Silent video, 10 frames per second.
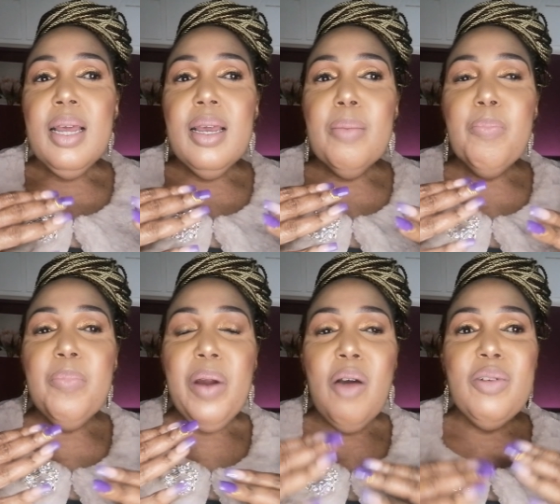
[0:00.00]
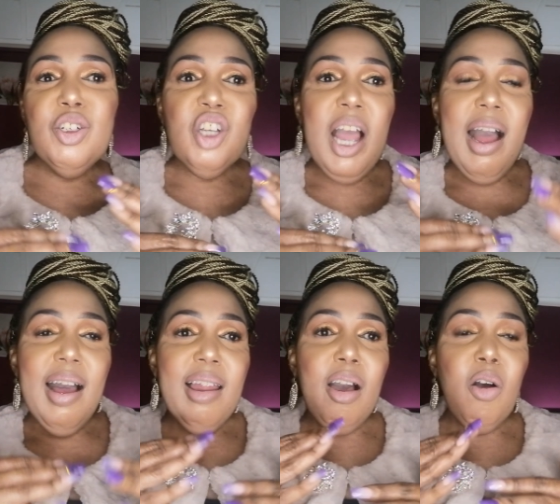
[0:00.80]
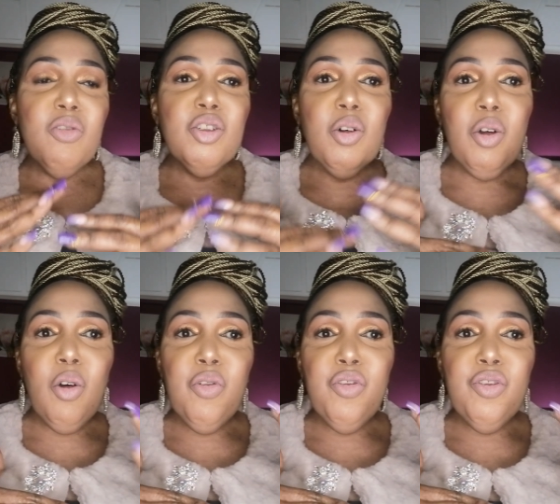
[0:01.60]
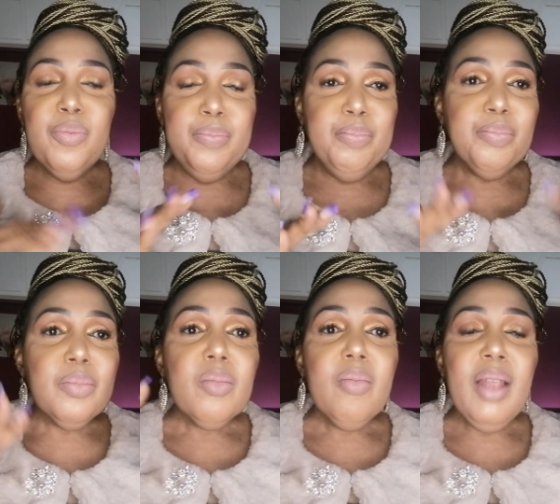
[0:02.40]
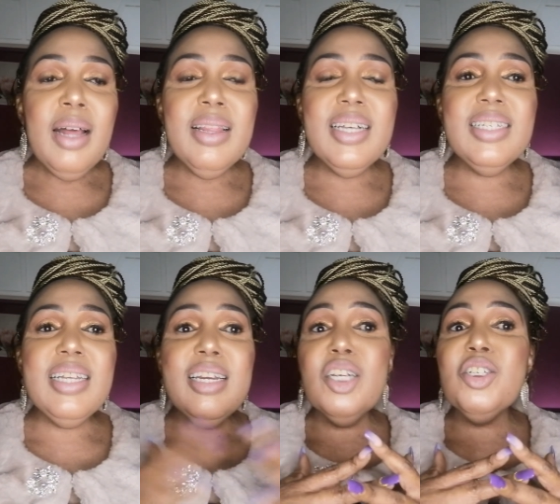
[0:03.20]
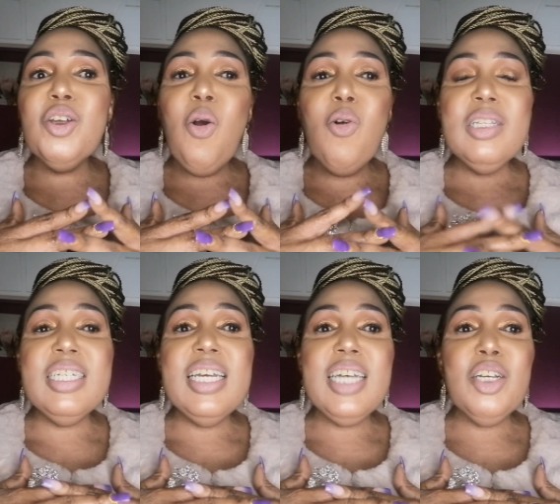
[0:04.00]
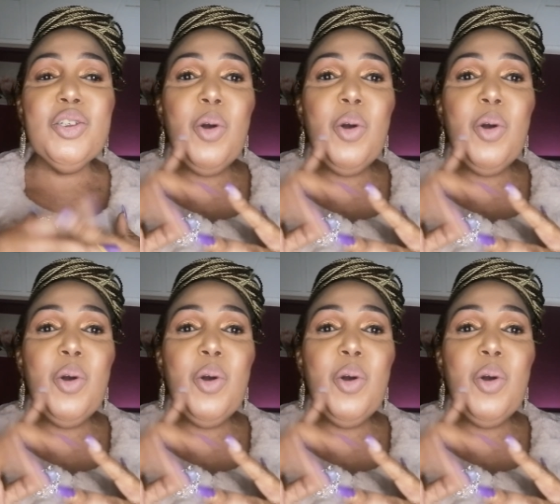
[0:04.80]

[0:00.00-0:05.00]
the brownish color or sort of that's the next course that I